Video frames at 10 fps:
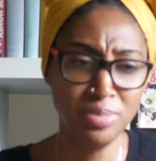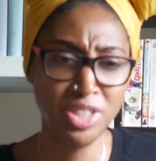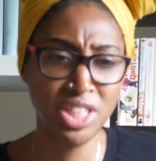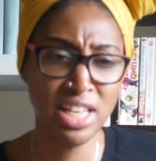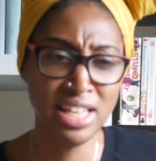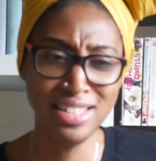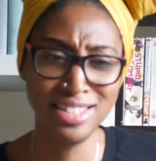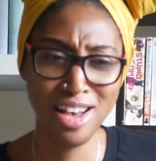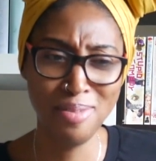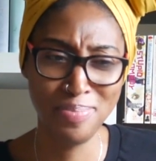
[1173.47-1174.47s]
She ends
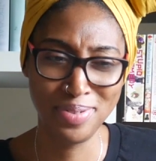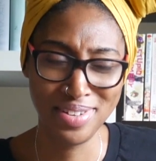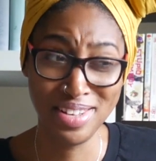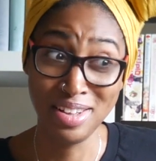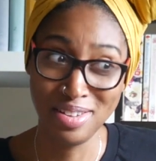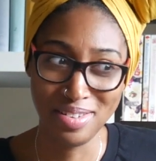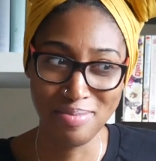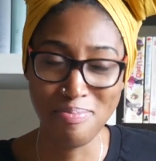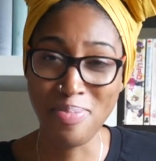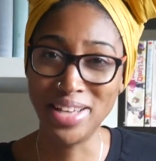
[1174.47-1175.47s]
up
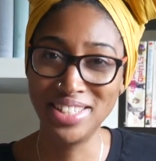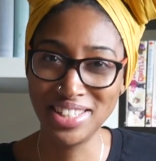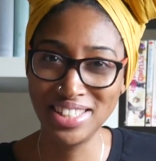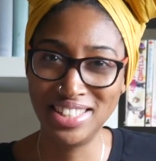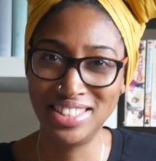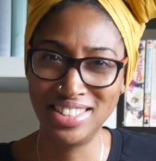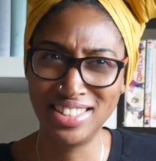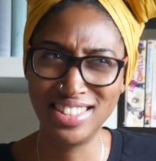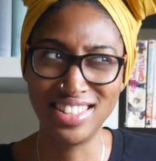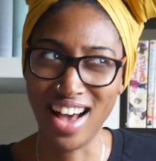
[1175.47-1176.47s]
basically
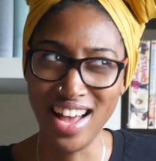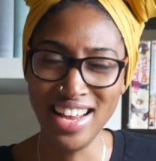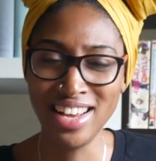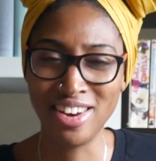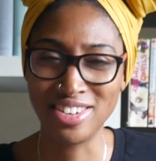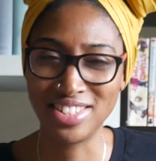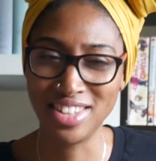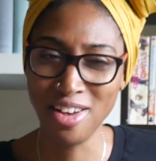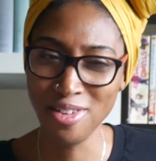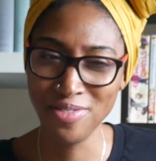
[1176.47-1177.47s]
dying
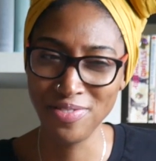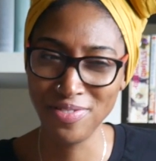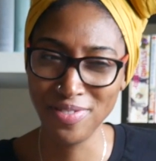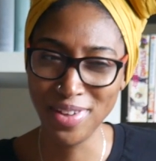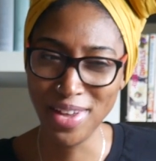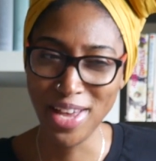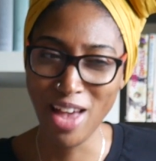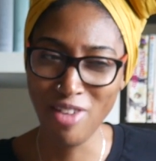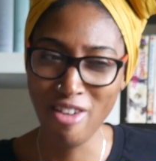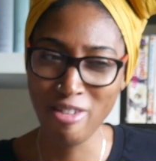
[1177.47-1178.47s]
herself,
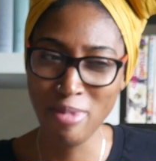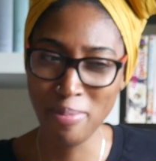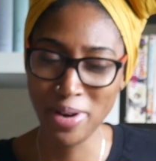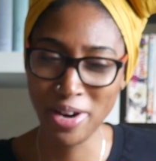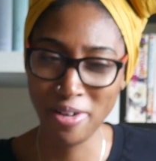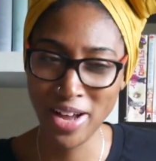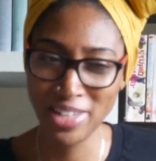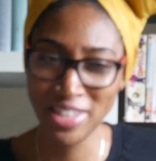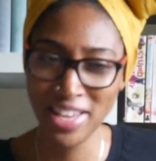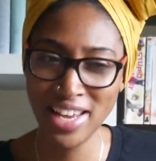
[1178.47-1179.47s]
if I remember
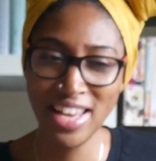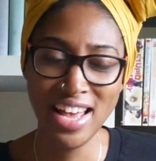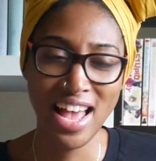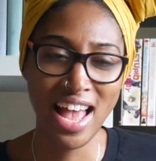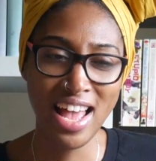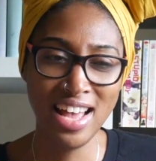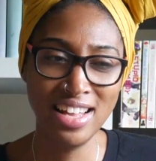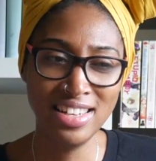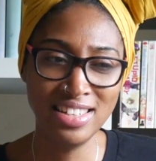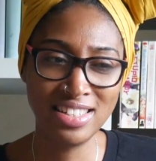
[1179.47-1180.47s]
correctly,
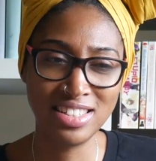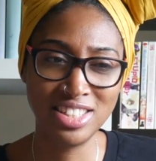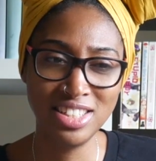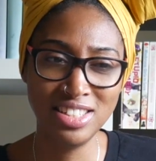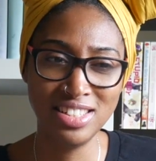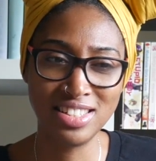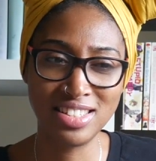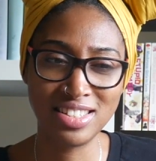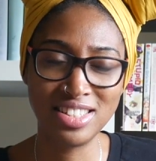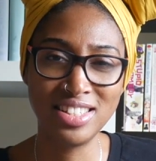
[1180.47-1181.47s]
and she's
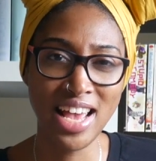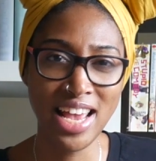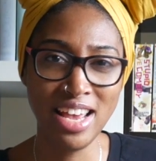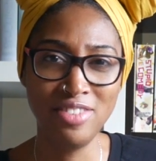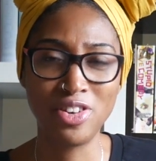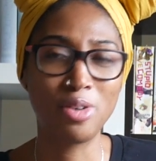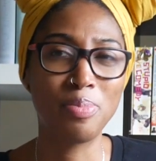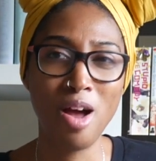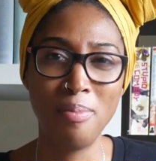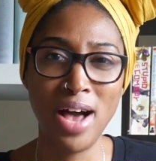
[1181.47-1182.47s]
saved or
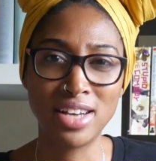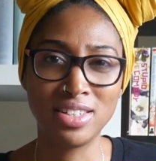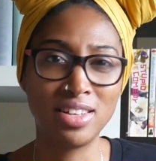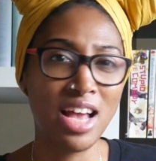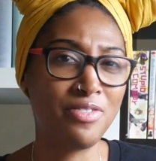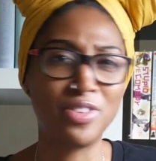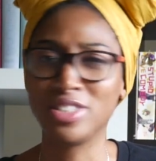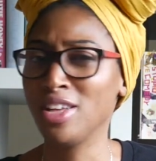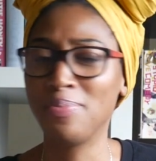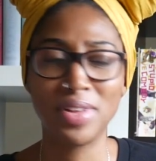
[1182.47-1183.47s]
brought back to life or
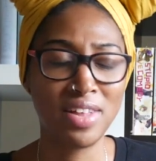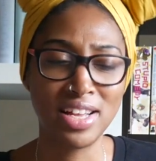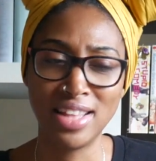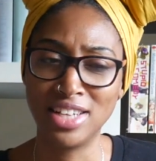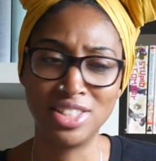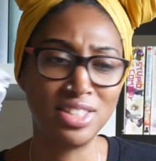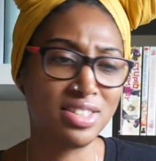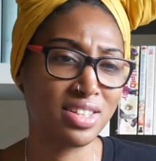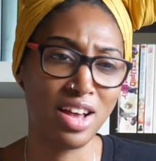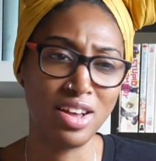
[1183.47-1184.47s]
something like that. She
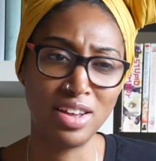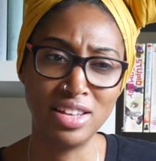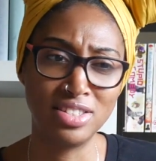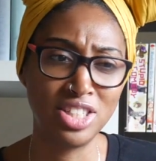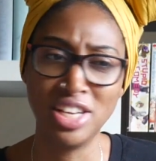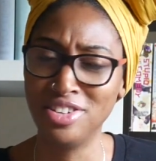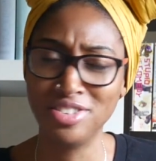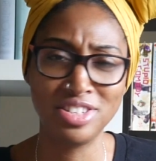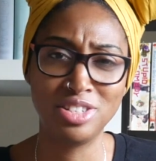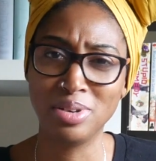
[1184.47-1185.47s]
enters
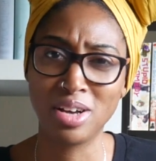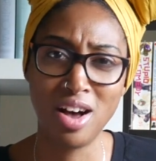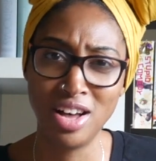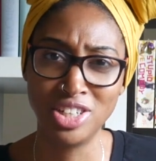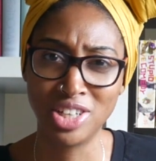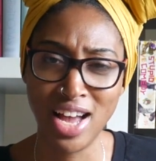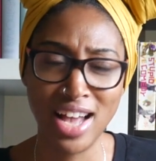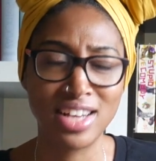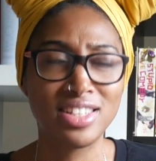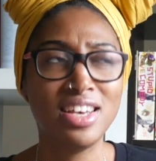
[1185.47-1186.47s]
into a
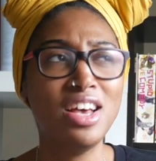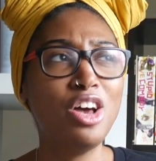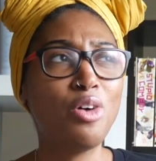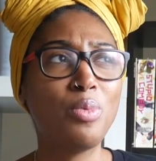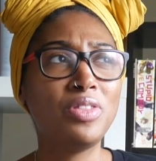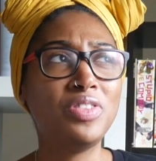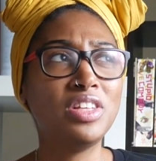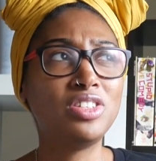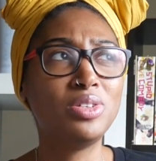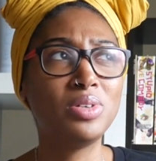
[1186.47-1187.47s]
contract with
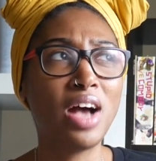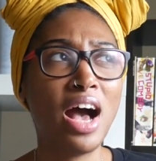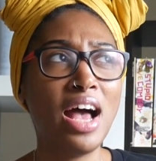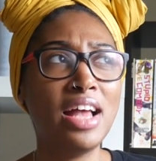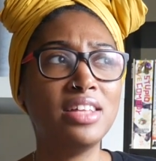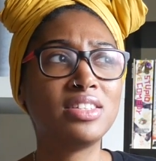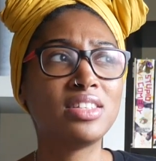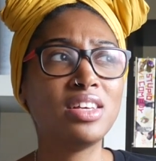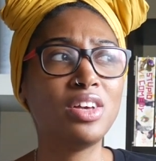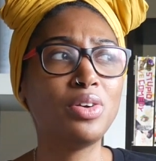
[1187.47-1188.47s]
these two guys
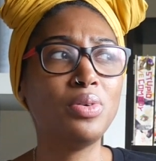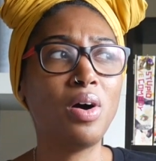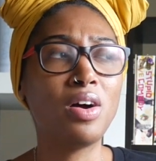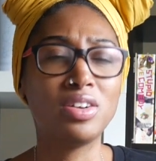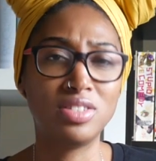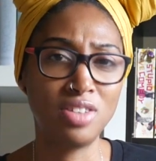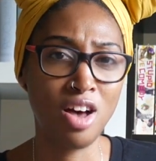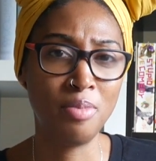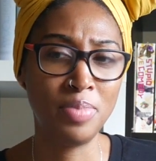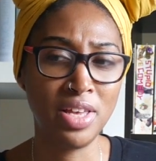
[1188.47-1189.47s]
who are
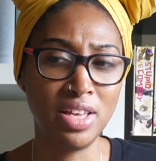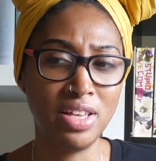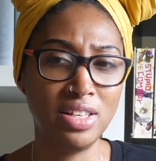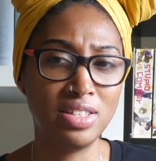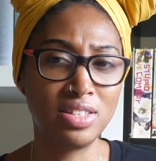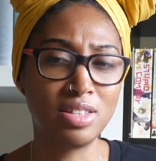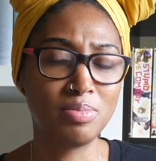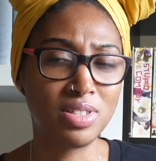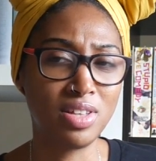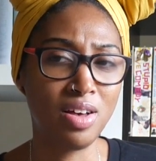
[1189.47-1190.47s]
zombies
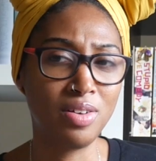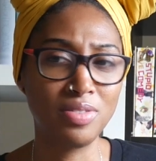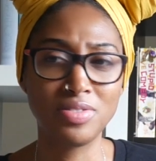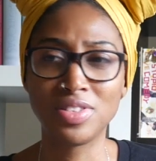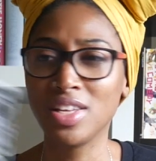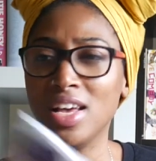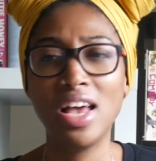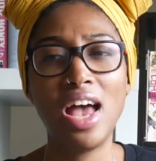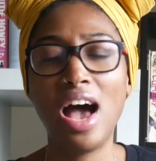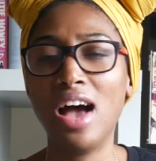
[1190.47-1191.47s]
themselves.
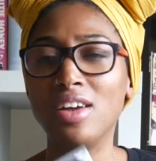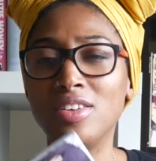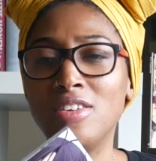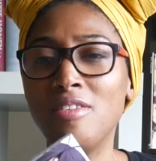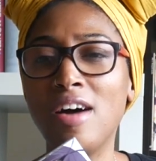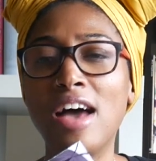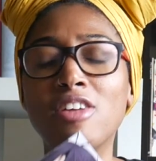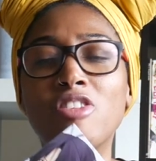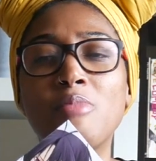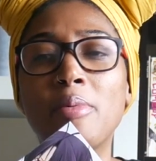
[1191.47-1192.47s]
You know what? I
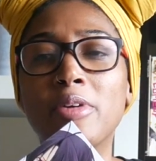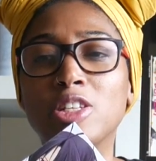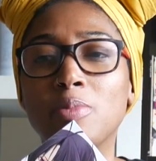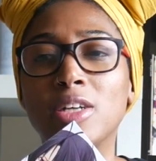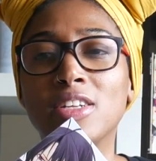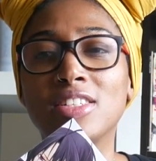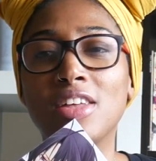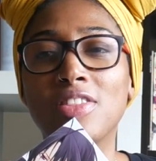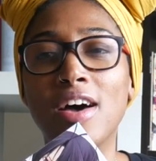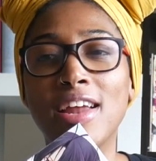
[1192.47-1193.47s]
don't remember as much as I
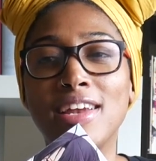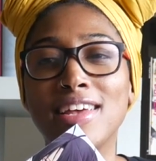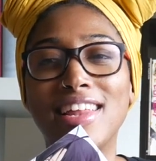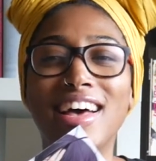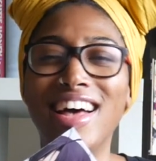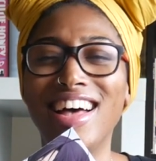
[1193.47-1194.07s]
thought I did.